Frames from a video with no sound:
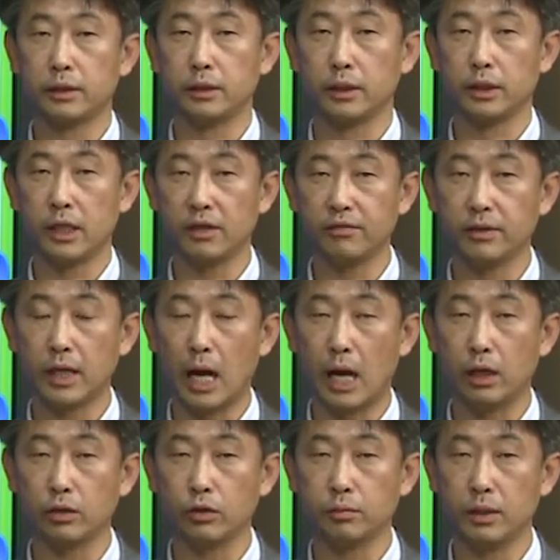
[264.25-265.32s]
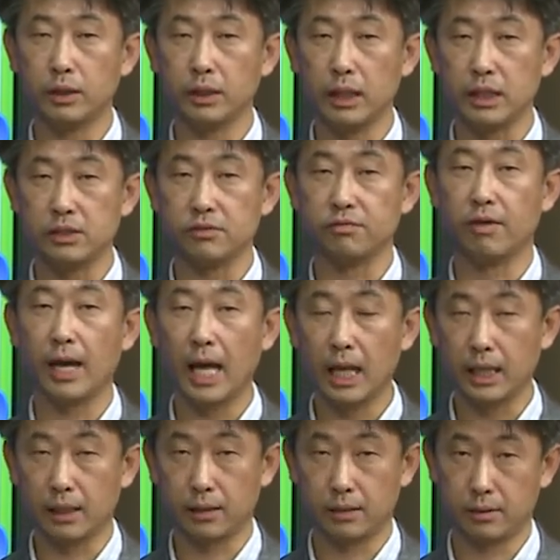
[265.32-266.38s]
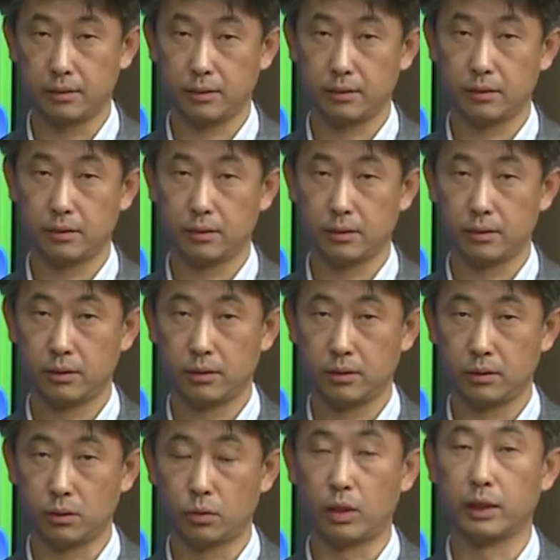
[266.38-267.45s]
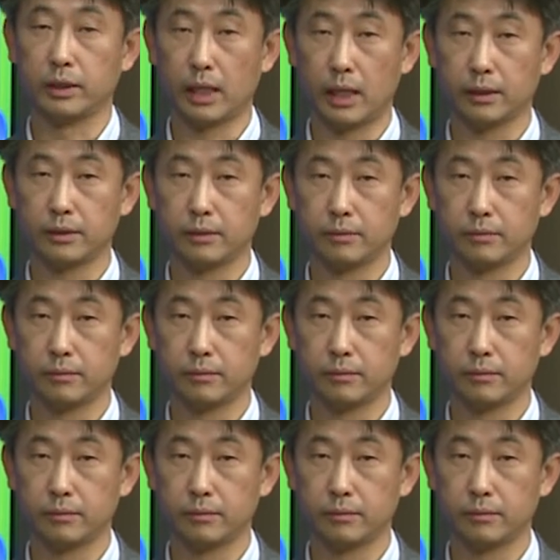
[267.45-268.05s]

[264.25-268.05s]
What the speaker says: the given argument is valid or not.